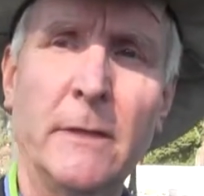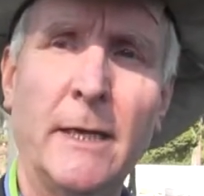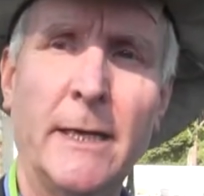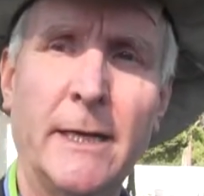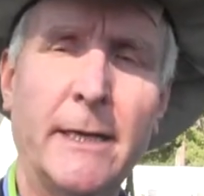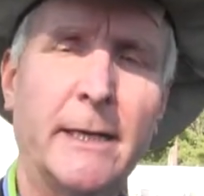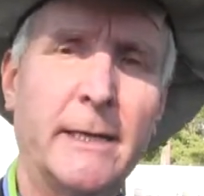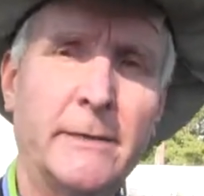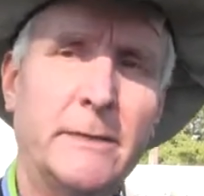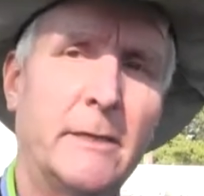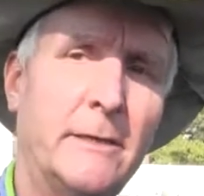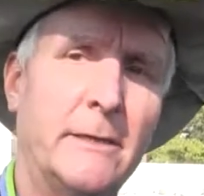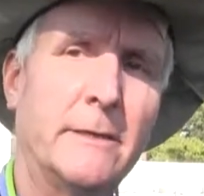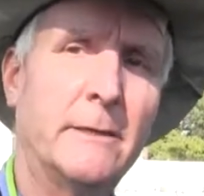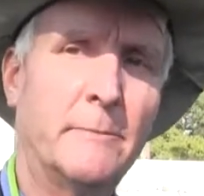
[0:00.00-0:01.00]
And I got to
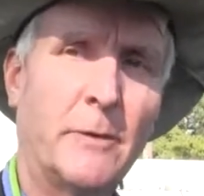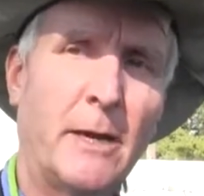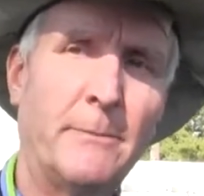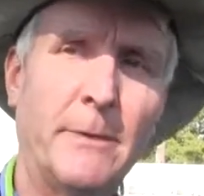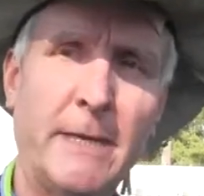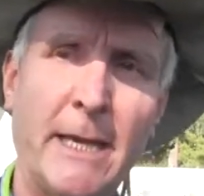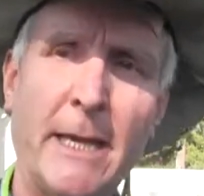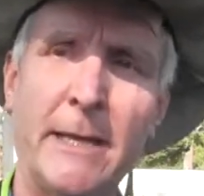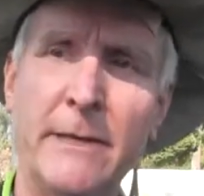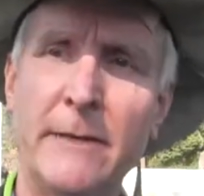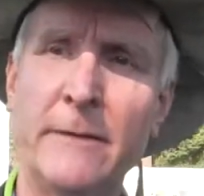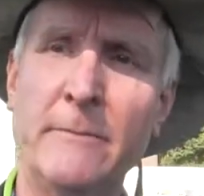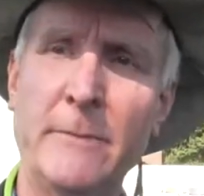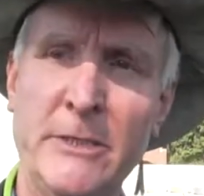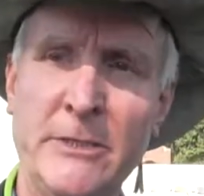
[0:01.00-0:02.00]
tell you, the
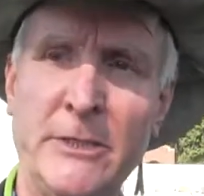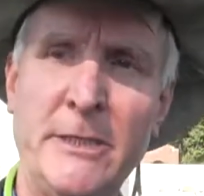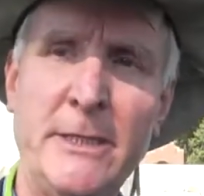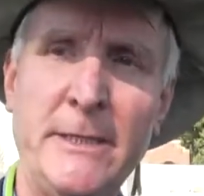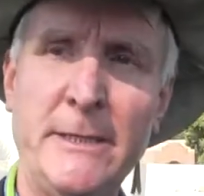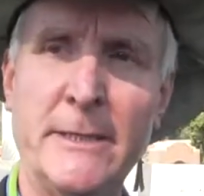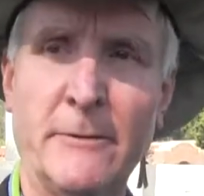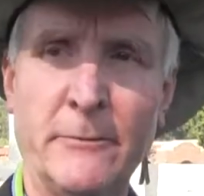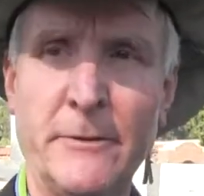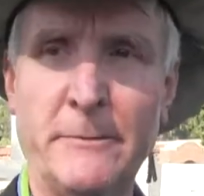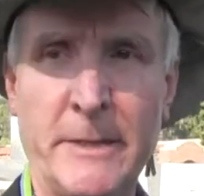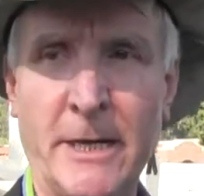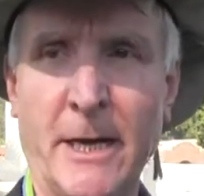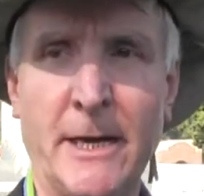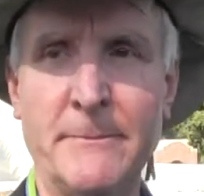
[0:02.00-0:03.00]
propaganda machine that was
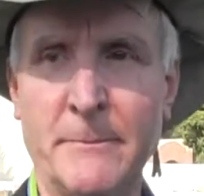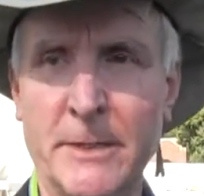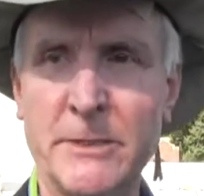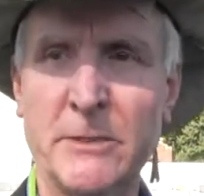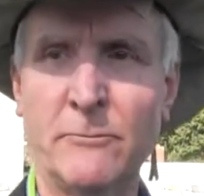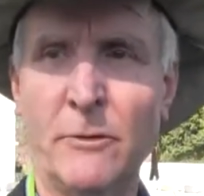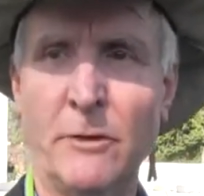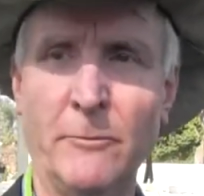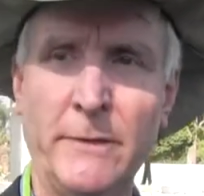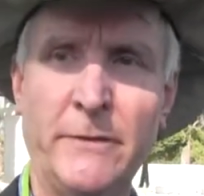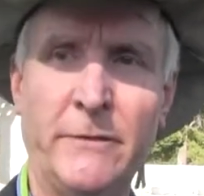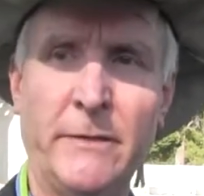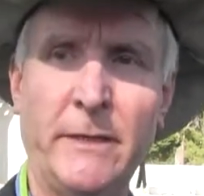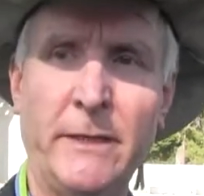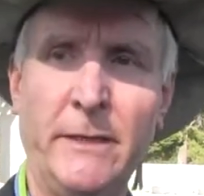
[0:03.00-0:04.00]
behind much of what we
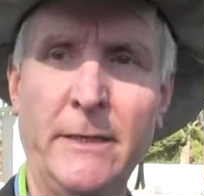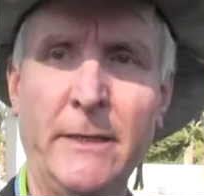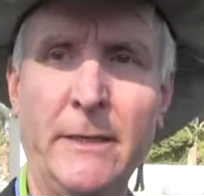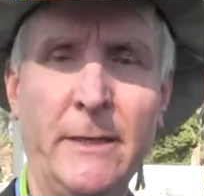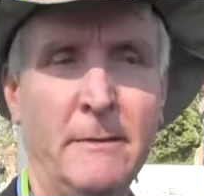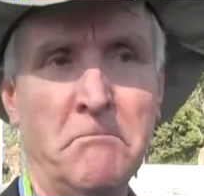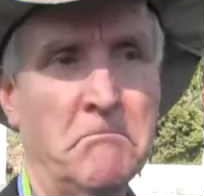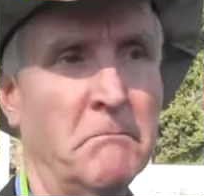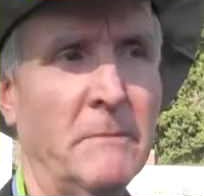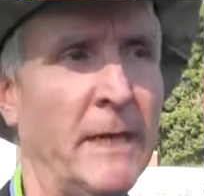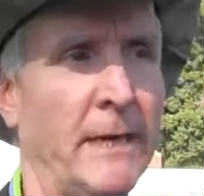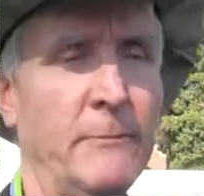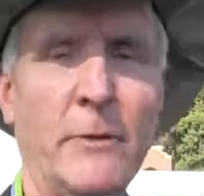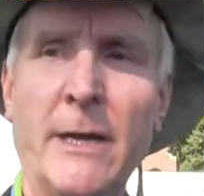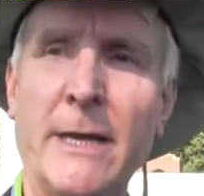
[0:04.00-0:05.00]
see
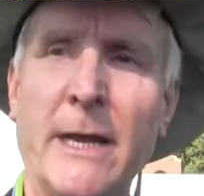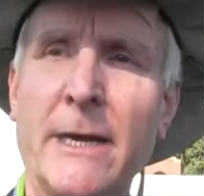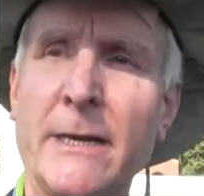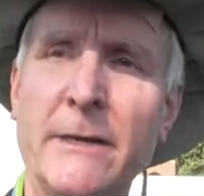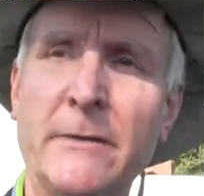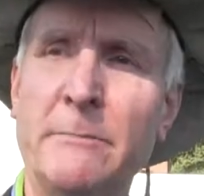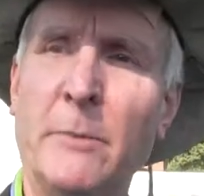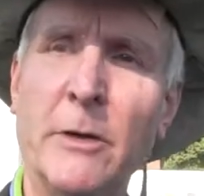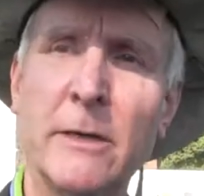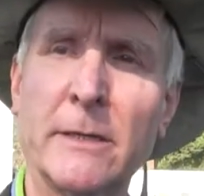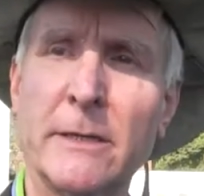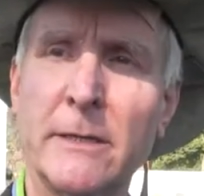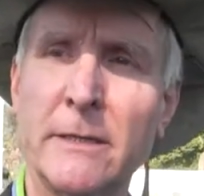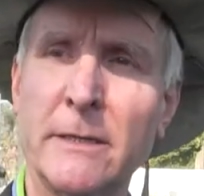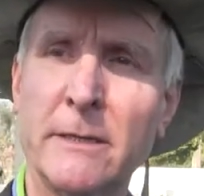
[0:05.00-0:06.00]
came right out of his book.